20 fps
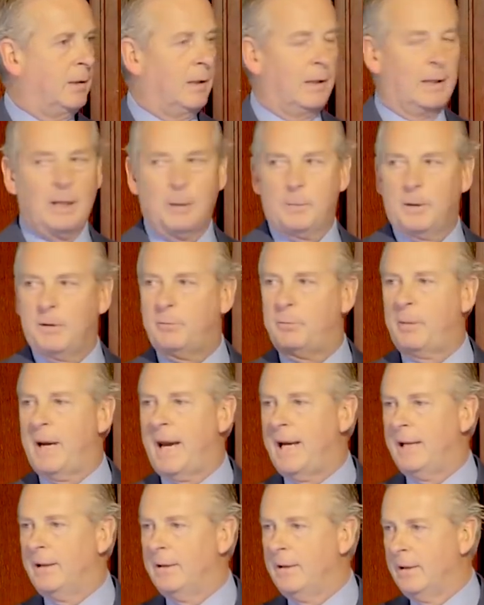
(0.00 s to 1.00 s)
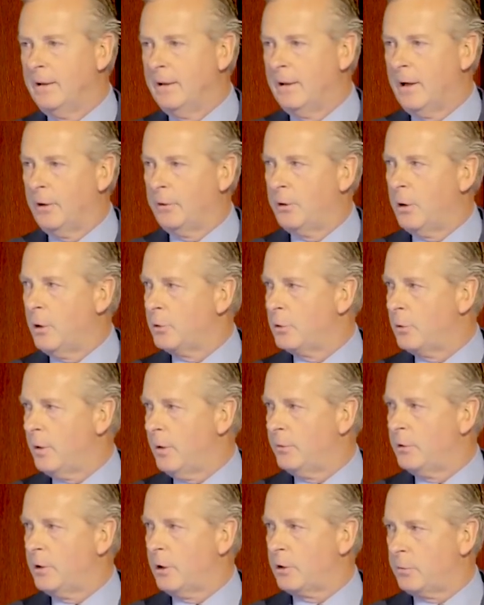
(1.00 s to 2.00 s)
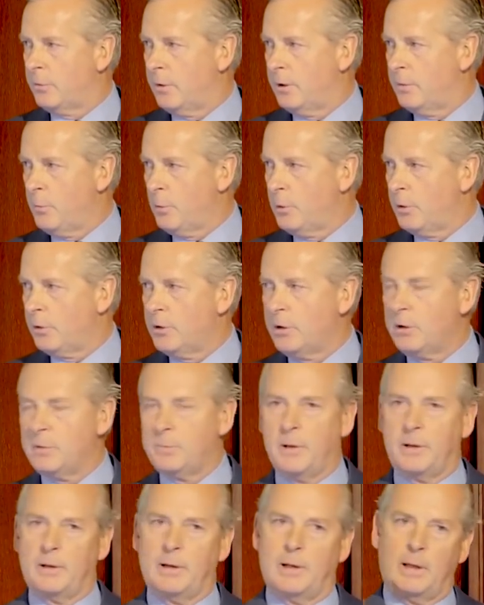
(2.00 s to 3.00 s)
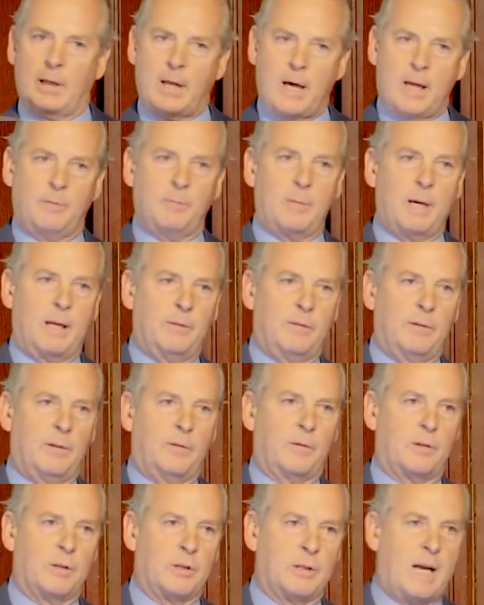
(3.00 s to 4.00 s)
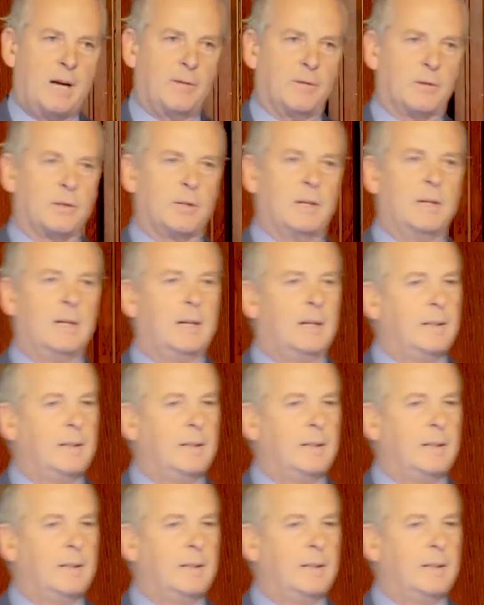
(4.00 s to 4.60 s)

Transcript: A little bit of pain on those who have adjustable rate mortgages, but a lot of benefit for the savers.